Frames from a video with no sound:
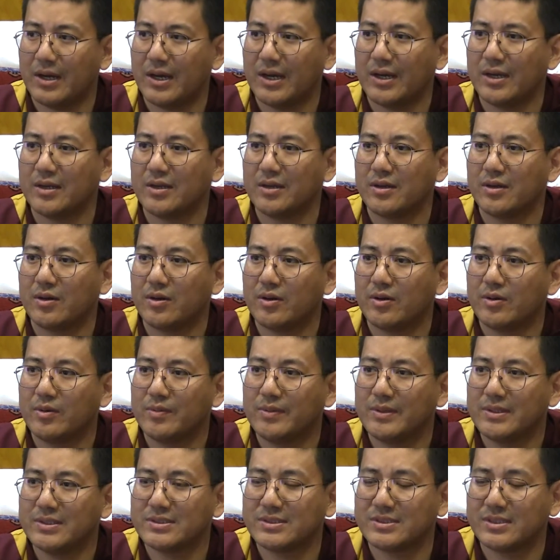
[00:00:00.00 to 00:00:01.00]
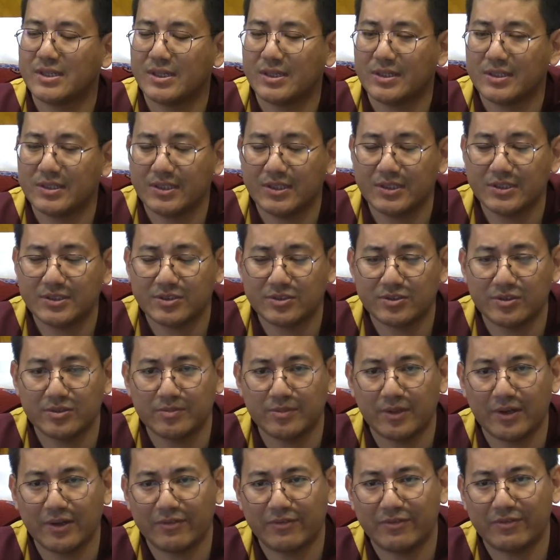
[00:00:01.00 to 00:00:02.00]
I always tell this to
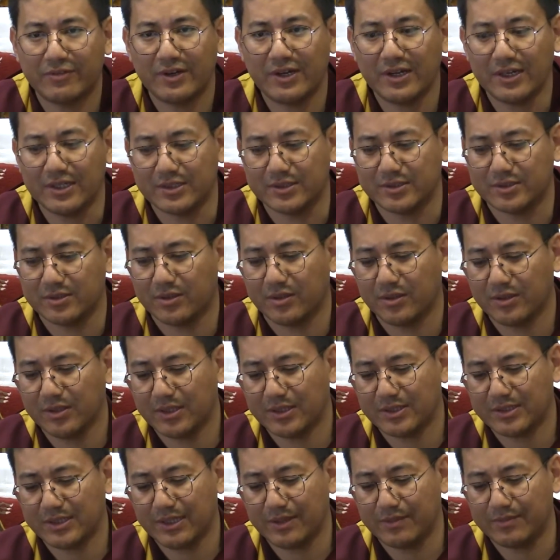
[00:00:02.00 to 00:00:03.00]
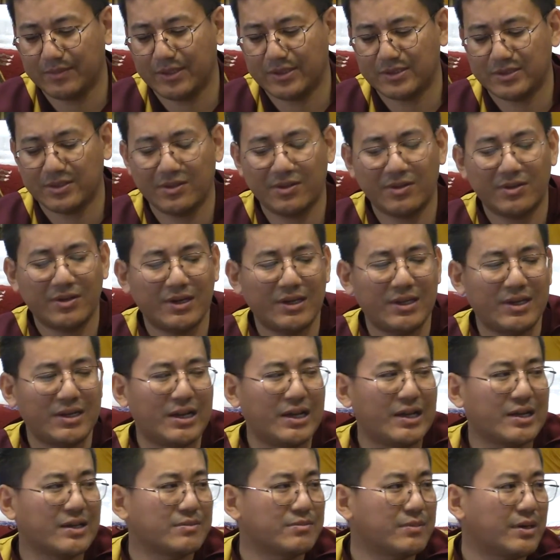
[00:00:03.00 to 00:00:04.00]
my friends all the time. I
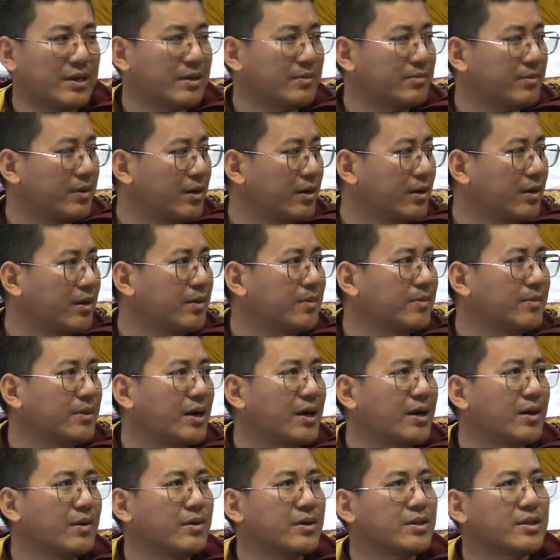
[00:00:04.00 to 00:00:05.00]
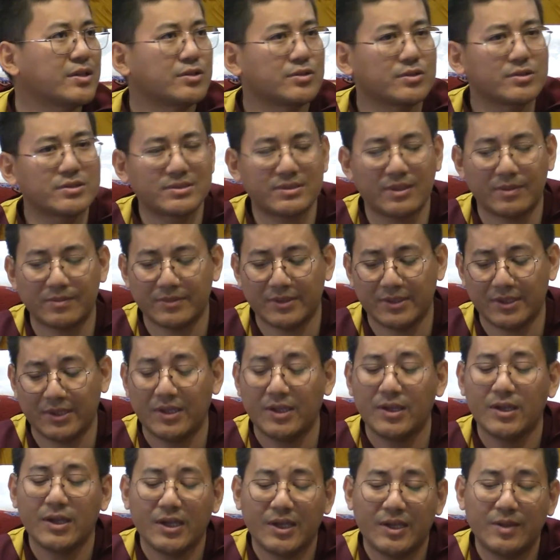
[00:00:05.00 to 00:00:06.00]
like my mom. I want to do something.
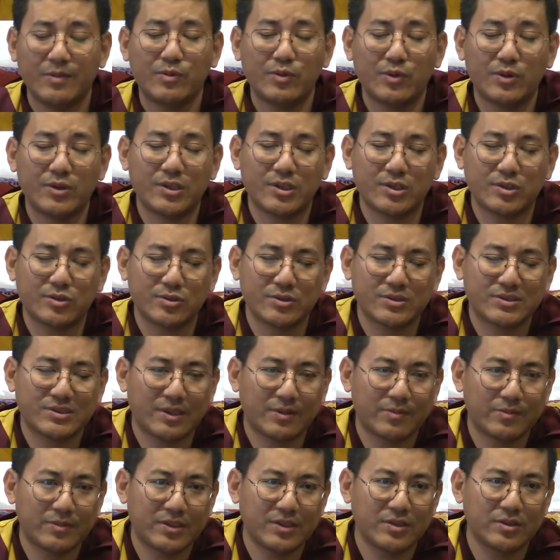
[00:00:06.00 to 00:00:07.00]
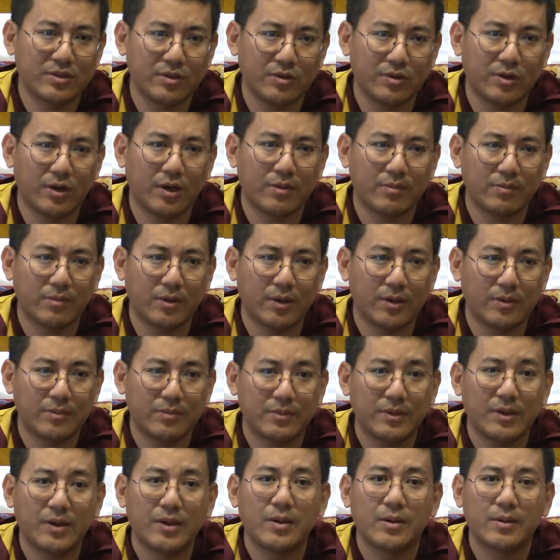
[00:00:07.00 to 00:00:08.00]
If you want to do something to your
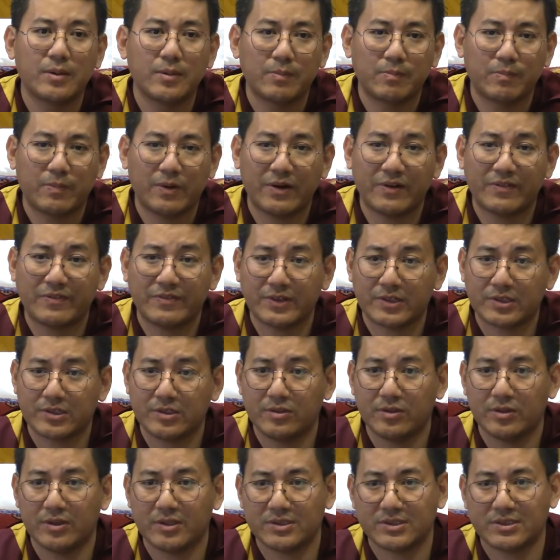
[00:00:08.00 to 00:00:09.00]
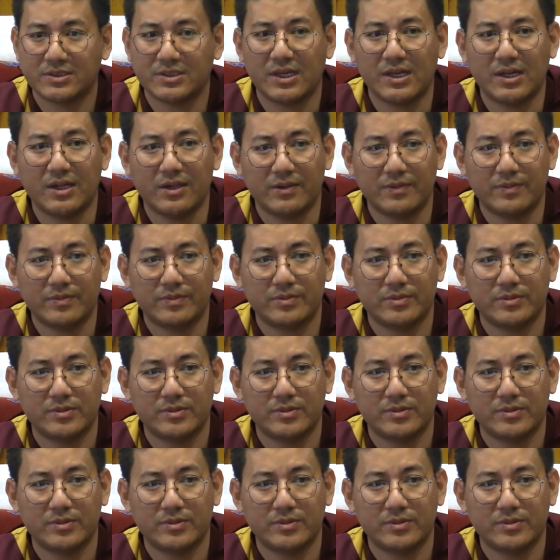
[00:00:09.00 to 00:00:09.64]
mom, perfect yourself.